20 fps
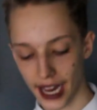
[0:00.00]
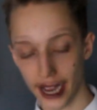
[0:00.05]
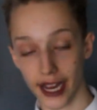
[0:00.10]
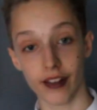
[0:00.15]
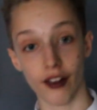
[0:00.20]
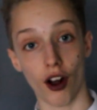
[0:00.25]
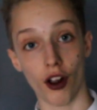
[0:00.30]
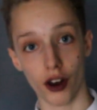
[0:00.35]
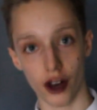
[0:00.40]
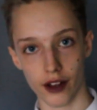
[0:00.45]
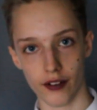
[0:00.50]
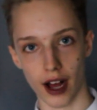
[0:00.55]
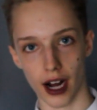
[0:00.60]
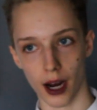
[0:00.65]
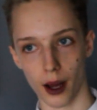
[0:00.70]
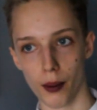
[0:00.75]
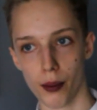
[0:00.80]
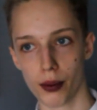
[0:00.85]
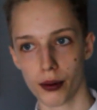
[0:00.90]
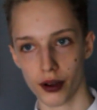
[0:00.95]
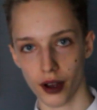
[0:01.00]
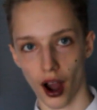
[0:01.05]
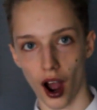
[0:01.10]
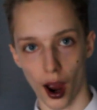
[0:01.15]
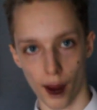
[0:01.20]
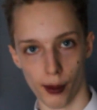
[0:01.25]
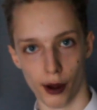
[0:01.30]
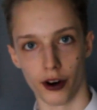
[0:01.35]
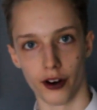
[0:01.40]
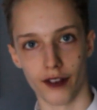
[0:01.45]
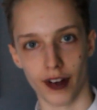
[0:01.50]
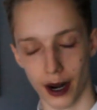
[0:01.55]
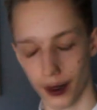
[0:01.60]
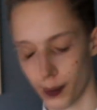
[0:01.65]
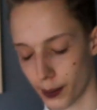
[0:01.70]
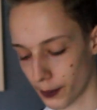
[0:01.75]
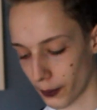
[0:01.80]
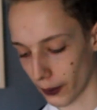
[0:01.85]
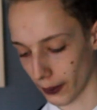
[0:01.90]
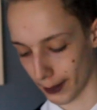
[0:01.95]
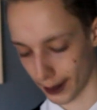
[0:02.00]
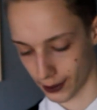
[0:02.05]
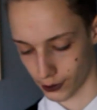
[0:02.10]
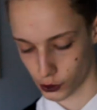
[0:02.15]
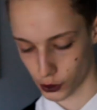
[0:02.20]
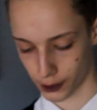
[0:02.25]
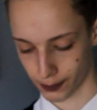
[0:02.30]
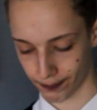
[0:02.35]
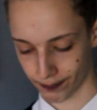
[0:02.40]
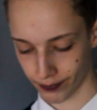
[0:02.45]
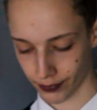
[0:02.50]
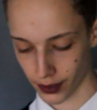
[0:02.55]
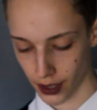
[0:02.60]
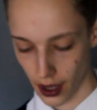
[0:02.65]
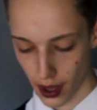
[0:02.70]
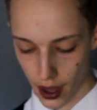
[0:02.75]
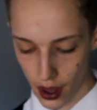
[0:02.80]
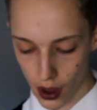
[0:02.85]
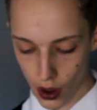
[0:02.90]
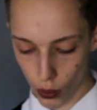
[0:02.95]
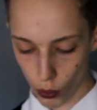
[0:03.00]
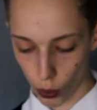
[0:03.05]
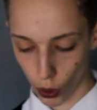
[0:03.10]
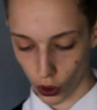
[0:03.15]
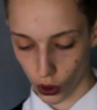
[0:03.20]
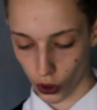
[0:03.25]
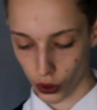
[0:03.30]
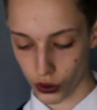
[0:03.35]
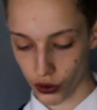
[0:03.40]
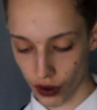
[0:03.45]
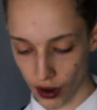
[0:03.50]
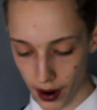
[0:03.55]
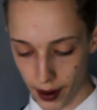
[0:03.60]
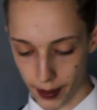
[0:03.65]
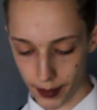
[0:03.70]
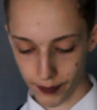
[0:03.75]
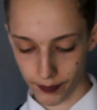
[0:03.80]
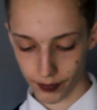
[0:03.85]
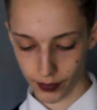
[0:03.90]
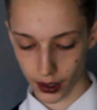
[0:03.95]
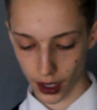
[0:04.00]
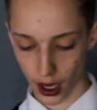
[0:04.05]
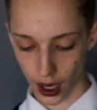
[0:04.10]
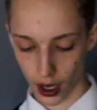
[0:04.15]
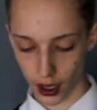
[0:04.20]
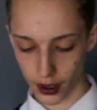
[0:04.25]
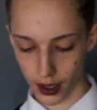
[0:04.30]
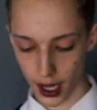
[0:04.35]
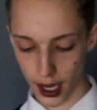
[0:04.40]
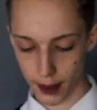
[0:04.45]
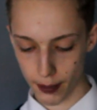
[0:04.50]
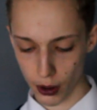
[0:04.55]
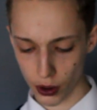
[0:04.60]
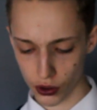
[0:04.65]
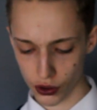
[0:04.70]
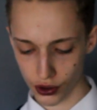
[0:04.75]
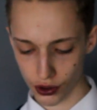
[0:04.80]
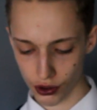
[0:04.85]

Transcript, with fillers: is undeveloped. I'm undeveloped pretty much. What causes it? Uh, in most